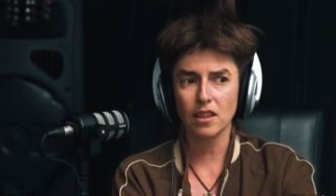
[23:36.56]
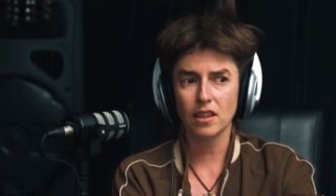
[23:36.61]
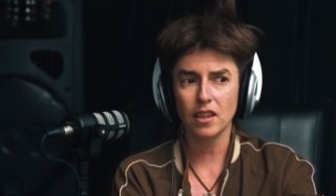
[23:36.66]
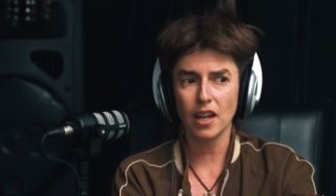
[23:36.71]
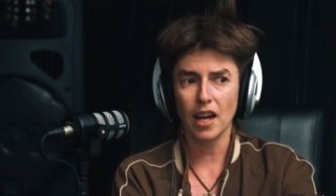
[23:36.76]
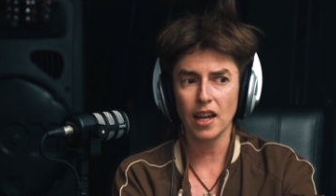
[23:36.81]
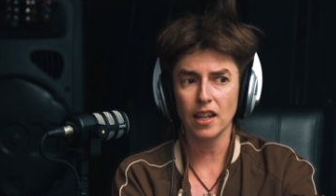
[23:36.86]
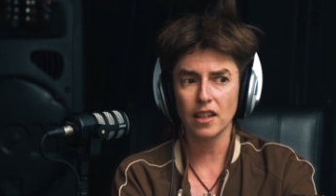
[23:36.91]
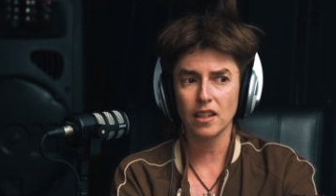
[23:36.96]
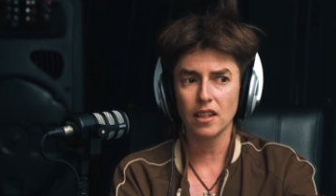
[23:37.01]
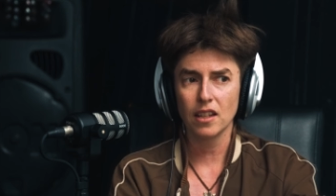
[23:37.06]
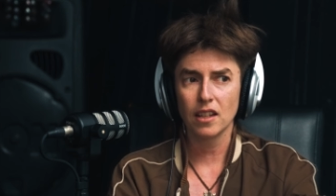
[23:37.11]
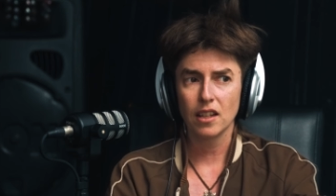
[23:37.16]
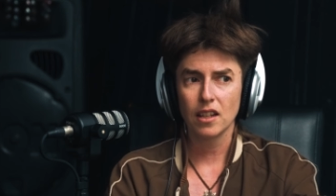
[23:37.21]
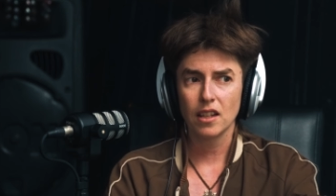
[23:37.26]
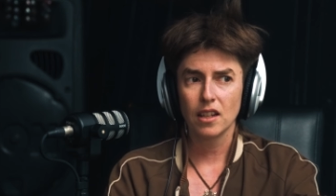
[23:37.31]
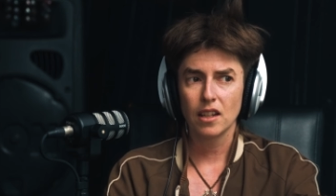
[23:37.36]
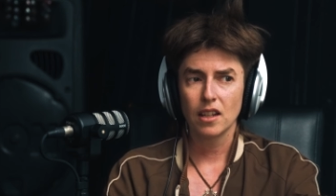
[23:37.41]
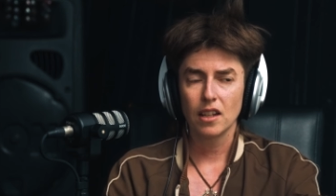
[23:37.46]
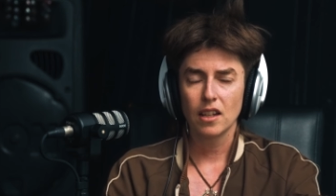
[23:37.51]
that
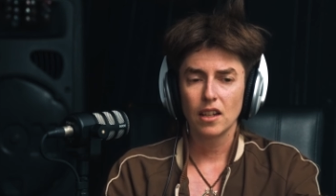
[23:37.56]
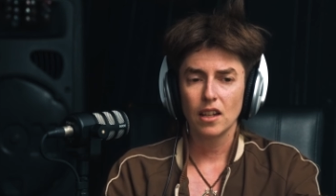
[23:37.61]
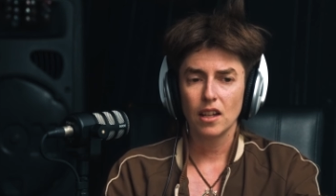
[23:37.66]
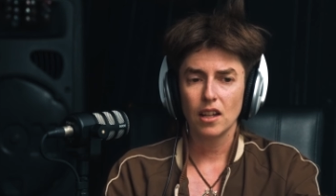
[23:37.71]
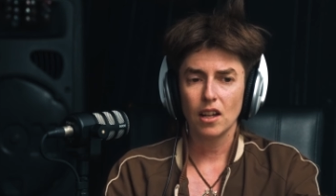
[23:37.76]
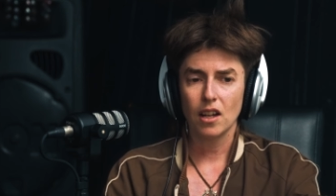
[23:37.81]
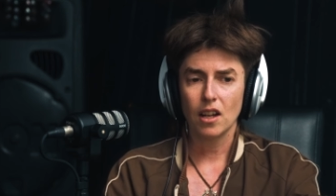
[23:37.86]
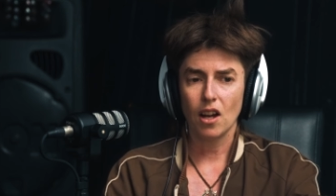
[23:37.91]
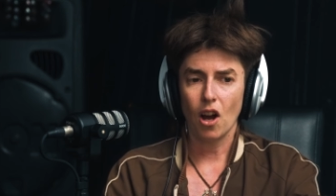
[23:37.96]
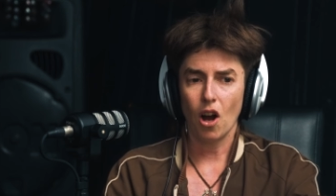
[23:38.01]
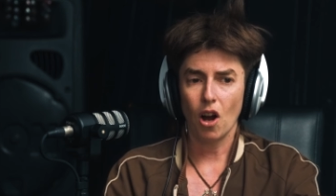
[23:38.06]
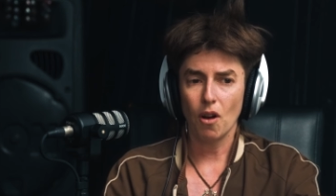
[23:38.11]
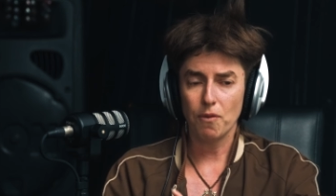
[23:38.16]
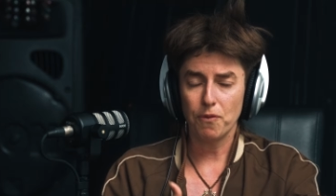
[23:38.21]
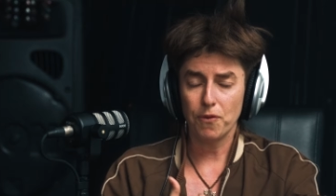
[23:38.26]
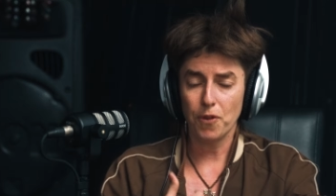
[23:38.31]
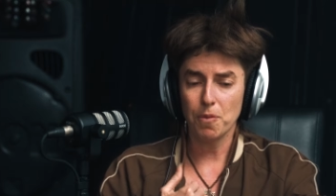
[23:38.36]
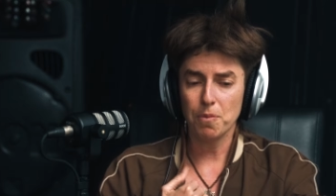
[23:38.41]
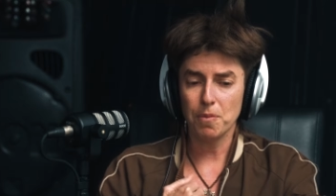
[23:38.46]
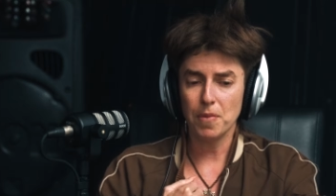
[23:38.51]

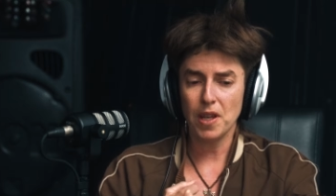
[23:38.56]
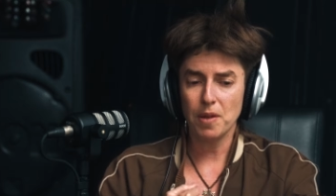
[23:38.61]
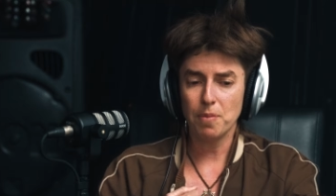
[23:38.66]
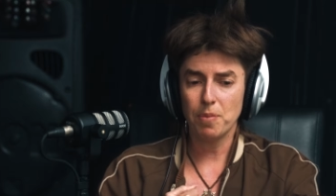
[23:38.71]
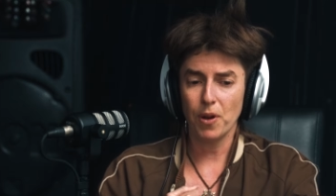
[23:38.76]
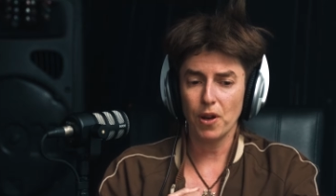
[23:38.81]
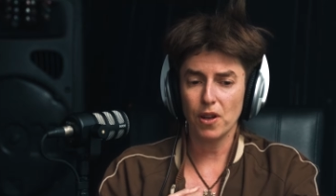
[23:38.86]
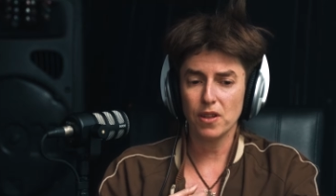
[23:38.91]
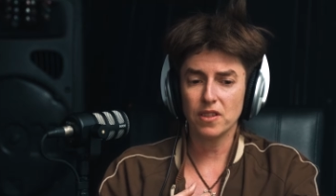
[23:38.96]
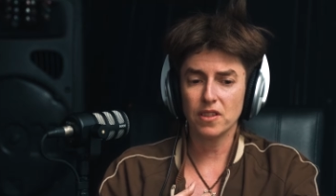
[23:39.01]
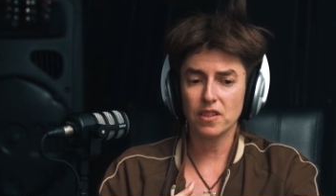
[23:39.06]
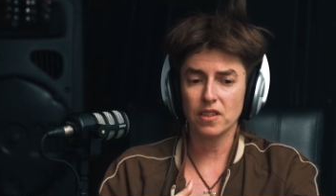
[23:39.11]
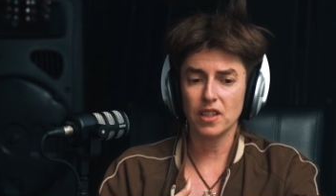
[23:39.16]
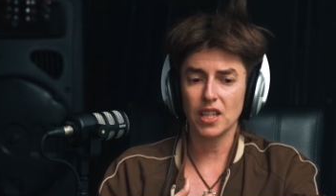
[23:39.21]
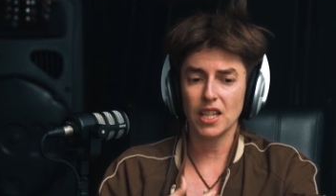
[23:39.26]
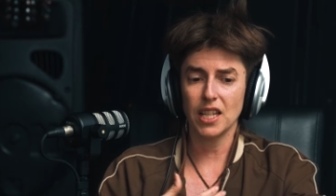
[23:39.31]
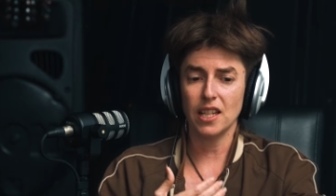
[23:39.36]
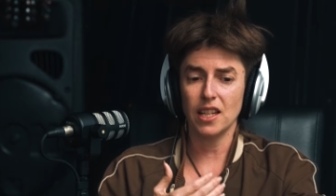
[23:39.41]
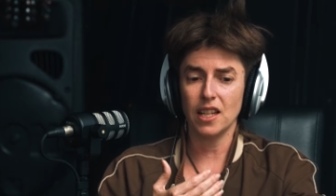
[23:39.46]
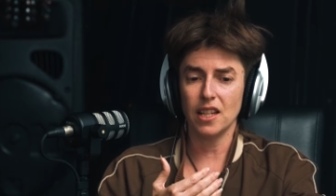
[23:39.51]
for me personally,